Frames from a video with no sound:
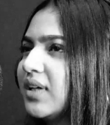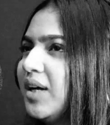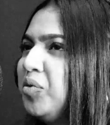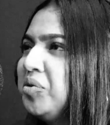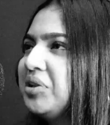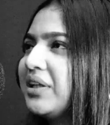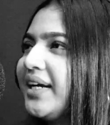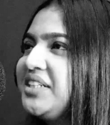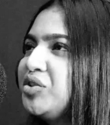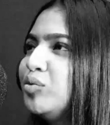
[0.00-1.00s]
I won't
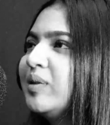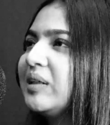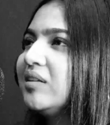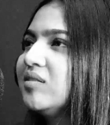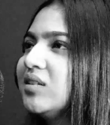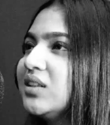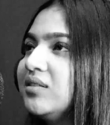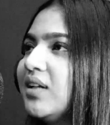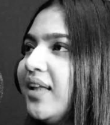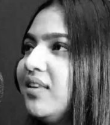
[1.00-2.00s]
lie to you, but
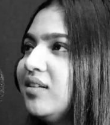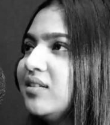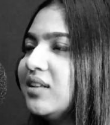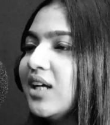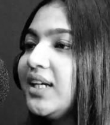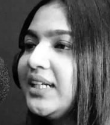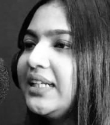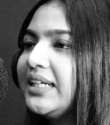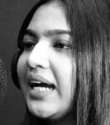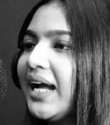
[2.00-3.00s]
I think
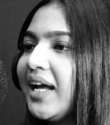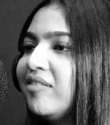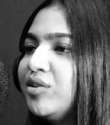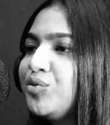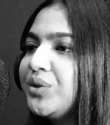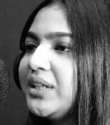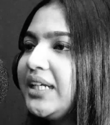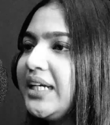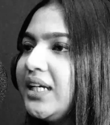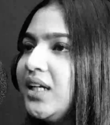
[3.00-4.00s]
luckily I haven't
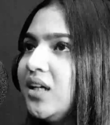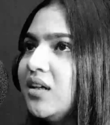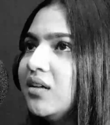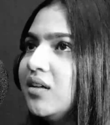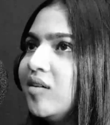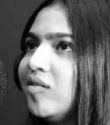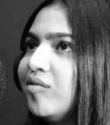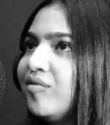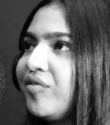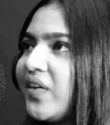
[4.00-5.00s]
really
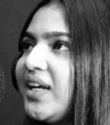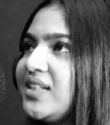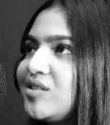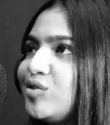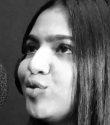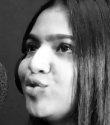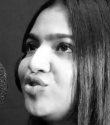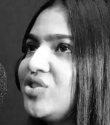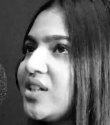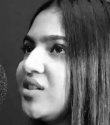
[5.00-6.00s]
faced
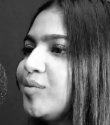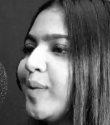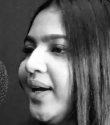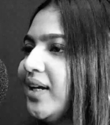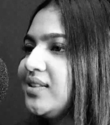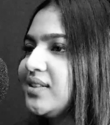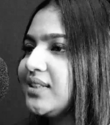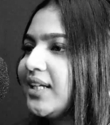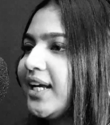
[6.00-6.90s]
those gender biases.